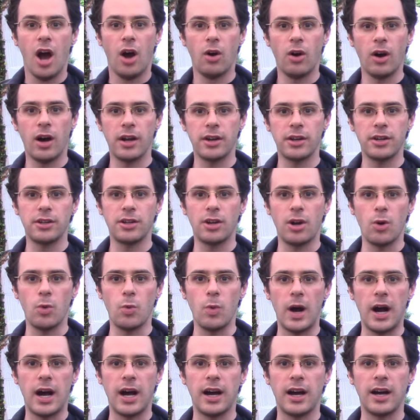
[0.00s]
Wanna know
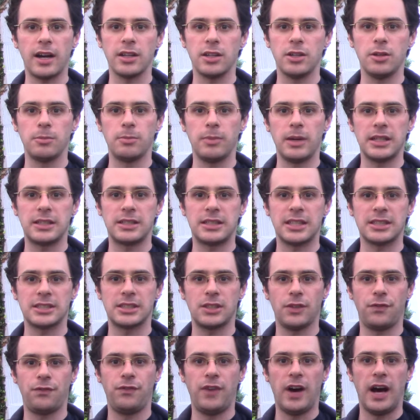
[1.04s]
why? You may
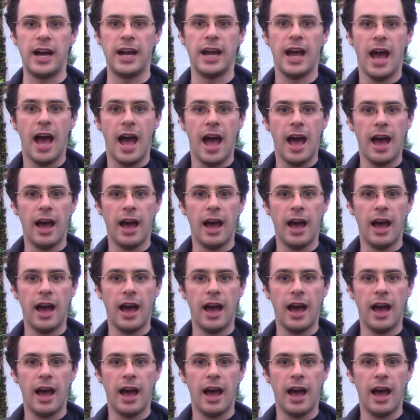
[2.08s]
testify.